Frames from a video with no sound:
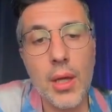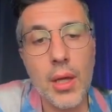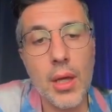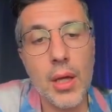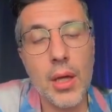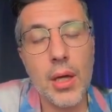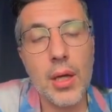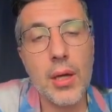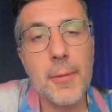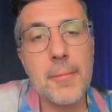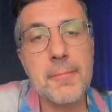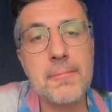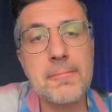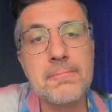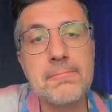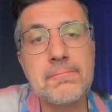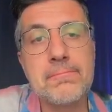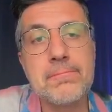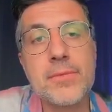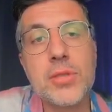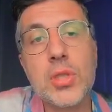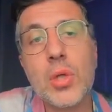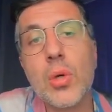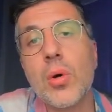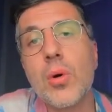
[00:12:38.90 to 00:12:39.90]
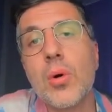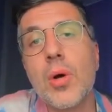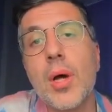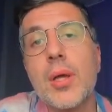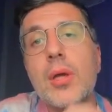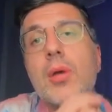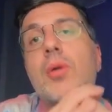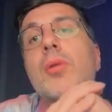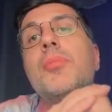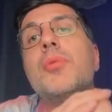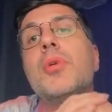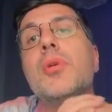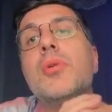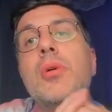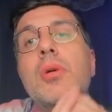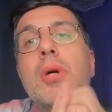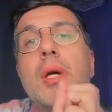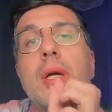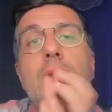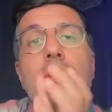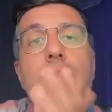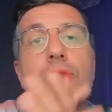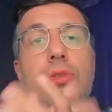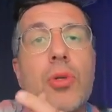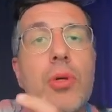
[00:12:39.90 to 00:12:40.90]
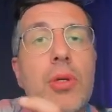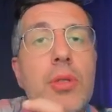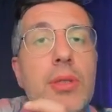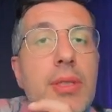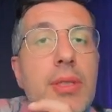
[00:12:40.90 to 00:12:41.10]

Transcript: So I hope you enjoyed